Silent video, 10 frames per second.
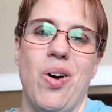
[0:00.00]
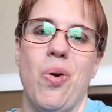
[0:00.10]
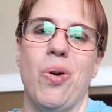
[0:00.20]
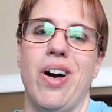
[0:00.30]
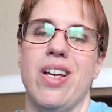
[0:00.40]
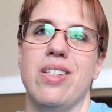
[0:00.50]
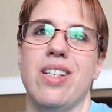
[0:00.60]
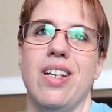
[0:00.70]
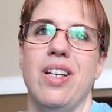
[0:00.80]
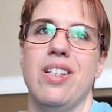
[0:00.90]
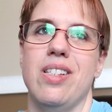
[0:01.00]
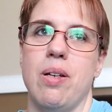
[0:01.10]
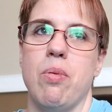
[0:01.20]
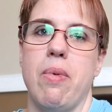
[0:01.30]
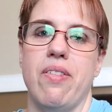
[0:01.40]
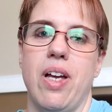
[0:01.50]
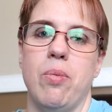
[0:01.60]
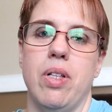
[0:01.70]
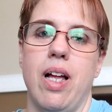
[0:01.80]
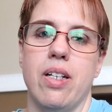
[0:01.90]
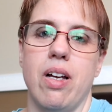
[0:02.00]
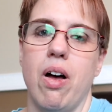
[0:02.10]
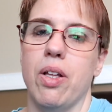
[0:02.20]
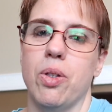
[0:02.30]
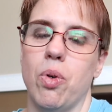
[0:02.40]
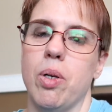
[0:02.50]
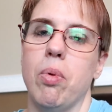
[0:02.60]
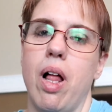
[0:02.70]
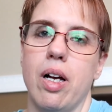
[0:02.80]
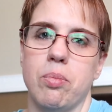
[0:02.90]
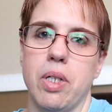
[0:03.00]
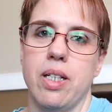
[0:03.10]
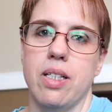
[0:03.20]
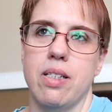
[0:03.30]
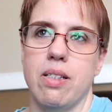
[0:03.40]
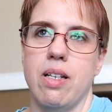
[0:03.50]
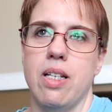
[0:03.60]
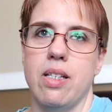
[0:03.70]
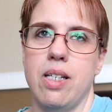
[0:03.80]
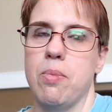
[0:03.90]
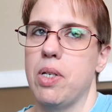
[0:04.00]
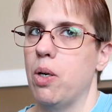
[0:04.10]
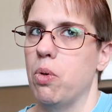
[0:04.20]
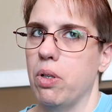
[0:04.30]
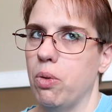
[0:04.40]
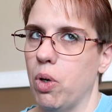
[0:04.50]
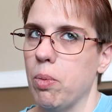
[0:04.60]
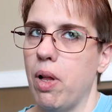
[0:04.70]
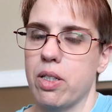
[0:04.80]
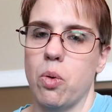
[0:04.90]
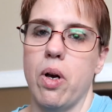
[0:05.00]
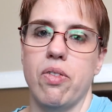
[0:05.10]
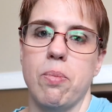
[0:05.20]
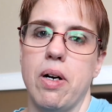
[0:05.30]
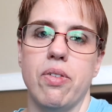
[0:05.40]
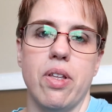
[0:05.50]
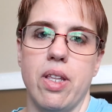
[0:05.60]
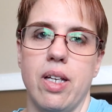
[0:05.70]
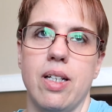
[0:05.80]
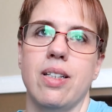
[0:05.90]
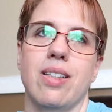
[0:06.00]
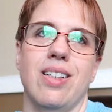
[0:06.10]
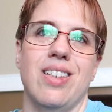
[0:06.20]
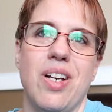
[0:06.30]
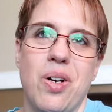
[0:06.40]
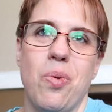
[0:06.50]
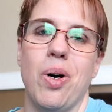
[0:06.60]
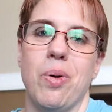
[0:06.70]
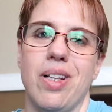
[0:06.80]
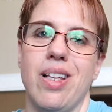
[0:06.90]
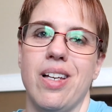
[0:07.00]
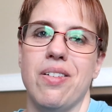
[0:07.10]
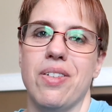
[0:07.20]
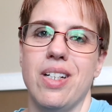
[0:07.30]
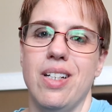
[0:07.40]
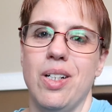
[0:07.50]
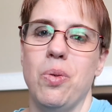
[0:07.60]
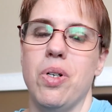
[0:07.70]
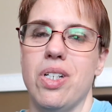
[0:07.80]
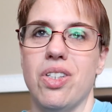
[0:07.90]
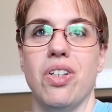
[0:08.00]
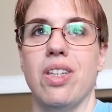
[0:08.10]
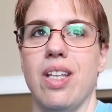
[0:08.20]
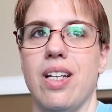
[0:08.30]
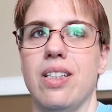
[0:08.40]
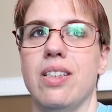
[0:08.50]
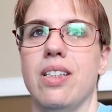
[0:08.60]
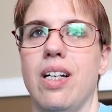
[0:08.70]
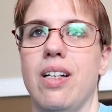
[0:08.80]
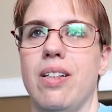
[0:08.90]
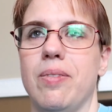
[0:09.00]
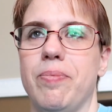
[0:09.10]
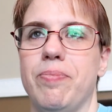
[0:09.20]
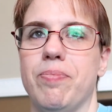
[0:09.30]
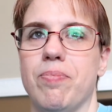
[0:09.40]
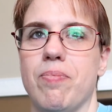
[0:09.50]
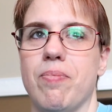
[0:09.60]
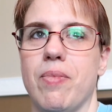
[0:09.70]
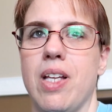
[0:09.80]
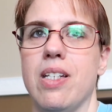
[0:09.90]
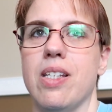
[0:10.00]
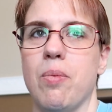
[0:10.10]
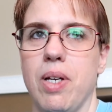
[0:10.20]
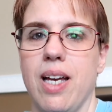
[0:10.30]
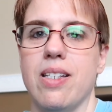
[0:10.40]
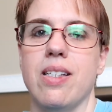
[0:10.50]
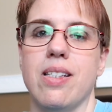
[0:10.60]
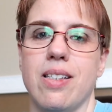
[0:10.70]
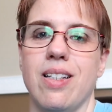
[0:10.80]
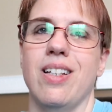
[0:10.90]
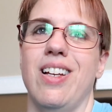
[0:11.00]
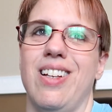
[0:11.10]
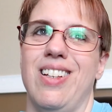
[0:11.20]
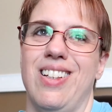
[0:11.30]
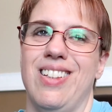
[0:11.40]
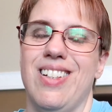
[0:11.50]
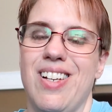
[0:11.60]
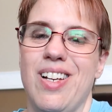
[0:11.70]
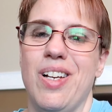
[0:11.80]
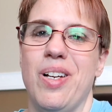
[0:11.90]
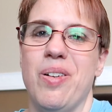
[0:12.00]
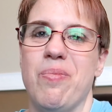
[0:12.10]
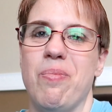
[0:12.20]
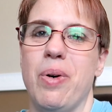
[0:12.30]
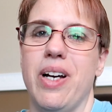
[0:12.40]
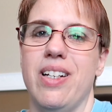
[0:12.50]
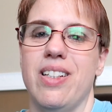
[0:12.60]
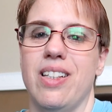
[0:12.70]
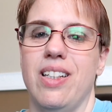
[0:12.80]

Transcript: or as some of my family like to call it, 3 block, because it seems like we're 3 blocks away from everything where we live, which is a good thing in some cases. But